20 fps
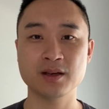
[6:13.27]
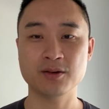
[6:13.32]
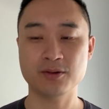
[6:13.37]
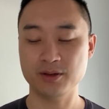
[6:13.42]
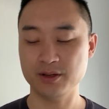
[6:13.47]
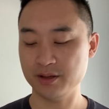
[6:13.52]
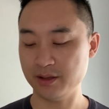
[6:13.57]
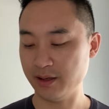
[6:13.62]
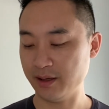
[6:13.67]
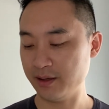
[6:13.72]

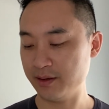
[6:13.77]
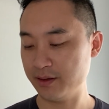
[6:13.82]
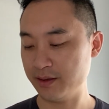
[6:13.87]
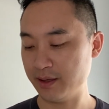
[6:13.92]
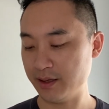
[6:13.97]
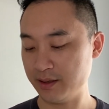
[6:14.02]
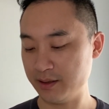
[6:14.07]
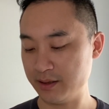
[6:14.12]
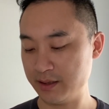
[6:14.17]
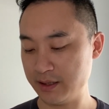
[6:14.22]
right, and
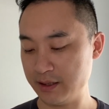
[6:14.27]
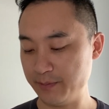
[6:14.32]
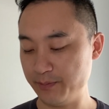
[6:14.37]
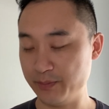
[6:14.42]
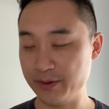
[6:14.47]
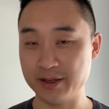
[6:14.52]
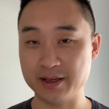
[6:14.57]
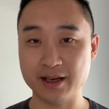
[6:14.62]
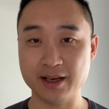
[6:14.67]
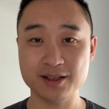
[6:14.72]
that he
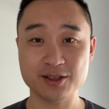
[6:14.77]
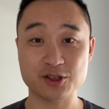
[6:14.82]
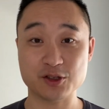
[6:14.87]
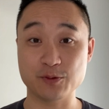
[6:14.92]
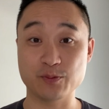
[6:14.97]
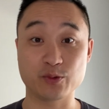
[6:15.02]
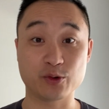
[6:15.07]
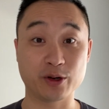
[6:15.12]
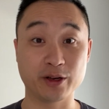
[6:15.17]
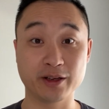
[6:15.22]
began to
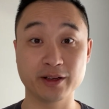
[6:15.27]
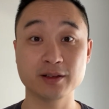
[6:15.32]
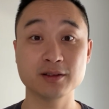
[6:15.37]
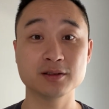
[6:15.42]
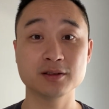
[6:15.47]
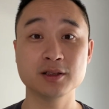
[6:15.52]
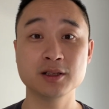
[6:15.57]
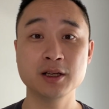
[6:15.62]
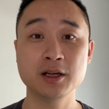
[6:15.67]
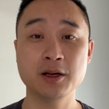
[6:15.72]
bring,
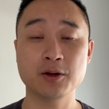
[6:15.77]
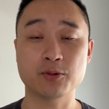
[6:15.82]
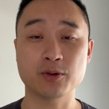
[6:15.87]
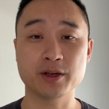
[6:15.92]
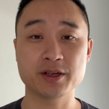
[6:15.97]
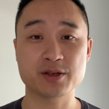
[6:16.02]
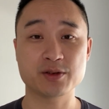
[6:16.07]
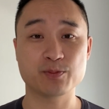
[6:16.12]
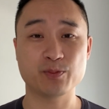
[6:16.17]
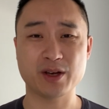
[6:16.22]

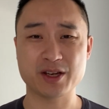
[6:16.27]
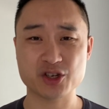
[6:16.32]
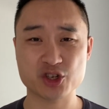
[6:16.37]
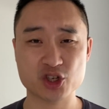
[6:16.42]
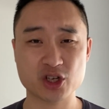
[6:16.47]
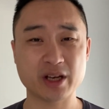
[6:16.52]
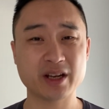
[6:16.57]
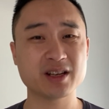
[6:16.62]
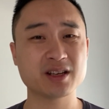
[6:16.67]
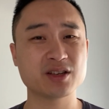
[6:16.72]
right, by
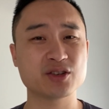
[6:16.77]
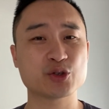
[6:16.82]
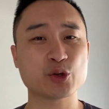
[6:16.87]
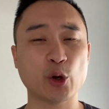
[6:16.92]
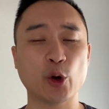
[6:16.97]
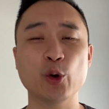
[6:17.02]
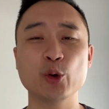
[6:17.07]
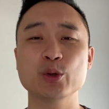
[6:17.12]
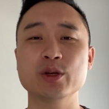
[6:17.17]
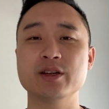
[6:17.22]
shedding his
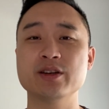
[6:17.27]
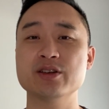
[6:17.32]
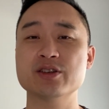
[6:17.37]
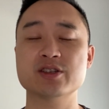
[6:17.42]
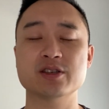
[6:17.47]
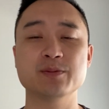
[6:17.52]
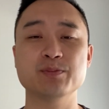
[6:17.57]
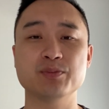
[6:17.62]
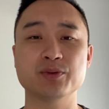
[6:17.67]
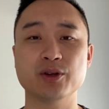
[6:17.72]
own
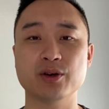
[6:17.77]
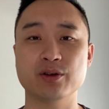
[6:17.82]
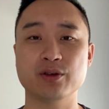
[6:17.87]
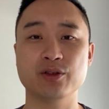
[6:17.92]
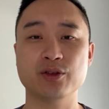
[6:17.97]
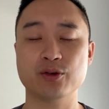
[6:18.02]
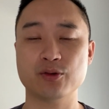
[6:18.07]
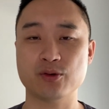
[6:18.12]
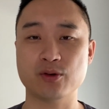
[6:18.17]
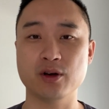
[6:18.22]
innocent blood on
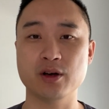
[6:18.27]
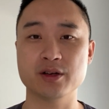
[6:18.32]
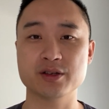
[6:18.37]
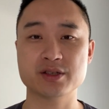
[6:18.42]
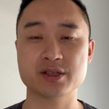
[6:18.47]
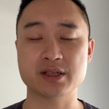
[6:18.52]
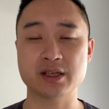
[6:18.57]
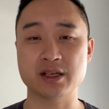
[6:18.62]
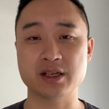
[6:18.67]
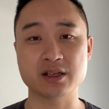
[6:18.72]
the
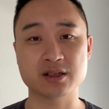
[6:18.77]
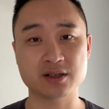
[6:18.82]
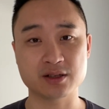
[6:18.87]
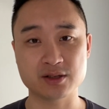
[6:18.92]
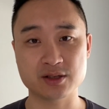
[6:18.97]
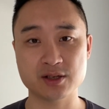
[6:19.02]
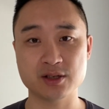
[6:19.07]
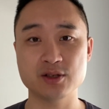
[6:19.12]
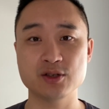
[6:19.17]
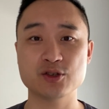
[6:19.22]
cross, that he
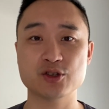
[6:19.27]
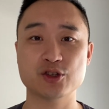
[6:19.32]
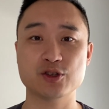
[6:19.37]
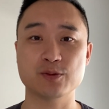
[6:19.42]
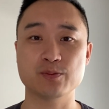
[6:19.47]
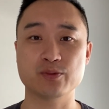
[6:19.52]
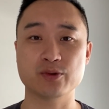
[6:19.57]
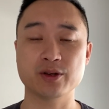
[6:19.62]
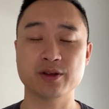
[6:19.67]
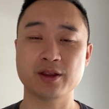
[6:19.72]
continues to
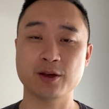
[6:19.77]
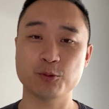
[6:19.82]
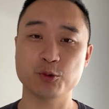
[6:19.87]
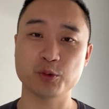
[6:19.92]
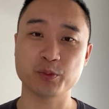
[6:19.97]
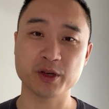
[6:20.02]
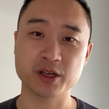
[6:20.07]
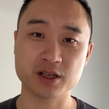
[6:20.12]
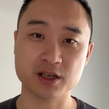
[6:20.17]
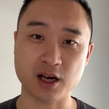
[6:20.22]
bring, that will
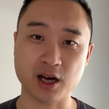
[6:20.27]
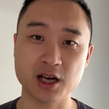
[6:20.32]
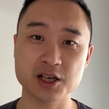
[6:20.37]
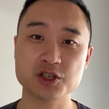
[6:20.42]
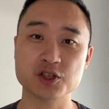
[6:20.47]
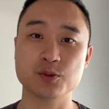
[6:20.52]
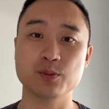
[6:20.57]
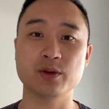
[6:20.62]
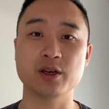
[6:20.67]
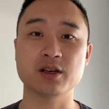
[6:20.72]
be
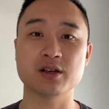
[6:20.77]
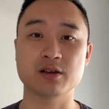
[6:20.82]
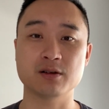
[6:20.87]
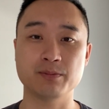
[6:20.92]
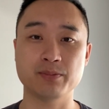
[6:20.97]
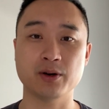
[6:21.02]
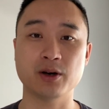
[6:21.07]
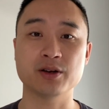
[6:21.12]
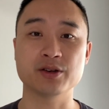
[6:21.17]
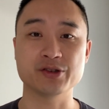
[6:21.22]
consummated
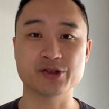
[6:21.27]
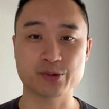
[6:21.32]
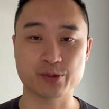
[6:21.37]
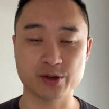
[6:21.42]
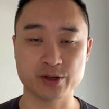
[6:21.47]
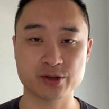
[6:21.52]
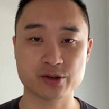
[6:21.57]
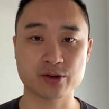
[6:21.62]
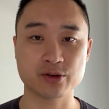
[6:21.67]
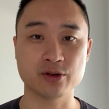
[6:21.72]
upon his
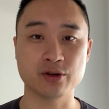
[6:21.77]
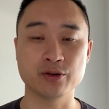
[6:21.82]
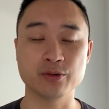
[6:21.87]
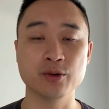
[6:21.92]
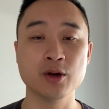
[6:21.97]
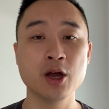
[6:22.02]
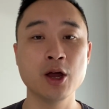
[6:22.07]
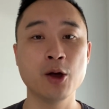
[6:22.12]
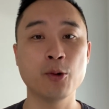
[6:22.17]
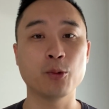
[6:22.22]
return,
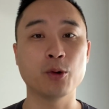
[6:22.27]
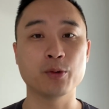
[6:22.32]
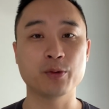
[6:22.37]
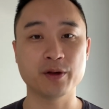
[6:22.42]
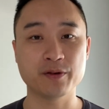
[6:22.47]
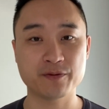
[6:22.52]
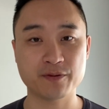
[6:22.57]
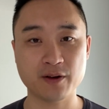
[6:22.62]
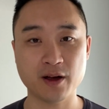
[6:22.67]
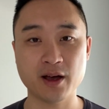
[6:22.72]
what we
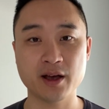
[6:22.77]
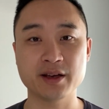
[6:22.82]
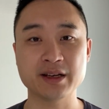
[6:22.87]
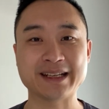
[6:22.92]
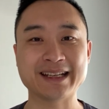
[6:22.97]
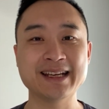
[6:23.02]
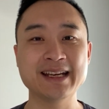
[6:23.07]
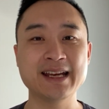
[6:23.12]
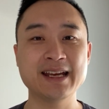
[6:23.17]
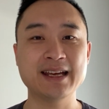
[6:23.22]
find
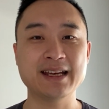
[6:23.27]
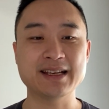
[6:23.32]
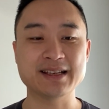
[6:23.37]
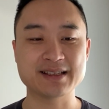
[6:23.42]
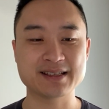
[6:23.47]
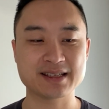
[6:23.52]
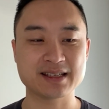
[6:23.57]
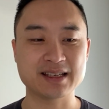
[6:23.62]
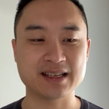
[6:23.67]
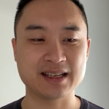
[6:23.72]

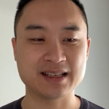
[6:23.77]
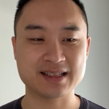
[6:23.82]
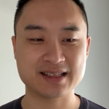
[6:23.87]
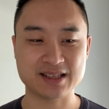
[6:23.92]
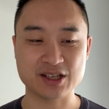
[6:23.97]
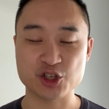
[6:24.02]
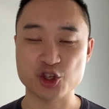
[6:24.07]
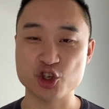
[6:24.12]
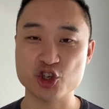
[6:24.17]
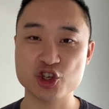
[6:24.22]
is it's
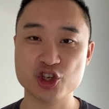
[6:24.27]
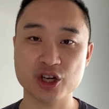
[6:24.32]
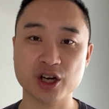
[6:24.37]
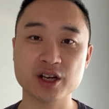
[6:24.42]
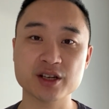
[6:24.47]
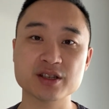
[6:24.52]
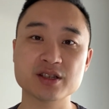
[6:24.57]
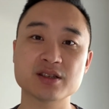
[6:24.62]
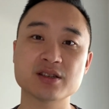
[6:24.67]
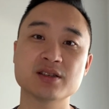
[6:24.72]
a
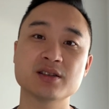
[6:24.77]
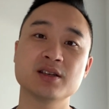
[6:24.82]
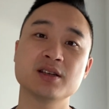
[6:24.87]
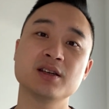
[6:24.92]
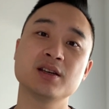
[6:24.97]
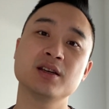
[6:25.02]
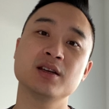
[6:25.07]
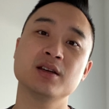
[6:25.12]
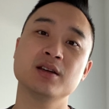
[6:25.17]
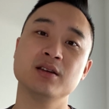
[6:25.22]
just
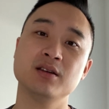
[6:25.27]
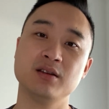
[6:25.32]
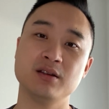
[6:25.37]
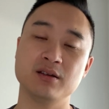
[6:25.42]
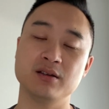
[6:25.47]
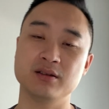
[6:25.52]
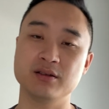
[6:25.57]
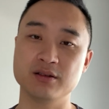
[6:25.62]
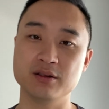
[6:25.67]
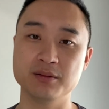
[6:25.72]

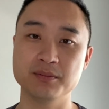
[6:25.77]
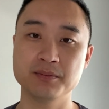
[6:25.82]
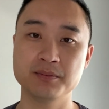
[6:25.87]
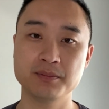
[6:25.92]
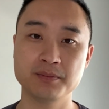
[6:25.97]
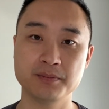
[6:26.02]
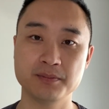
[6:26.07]
kingdom,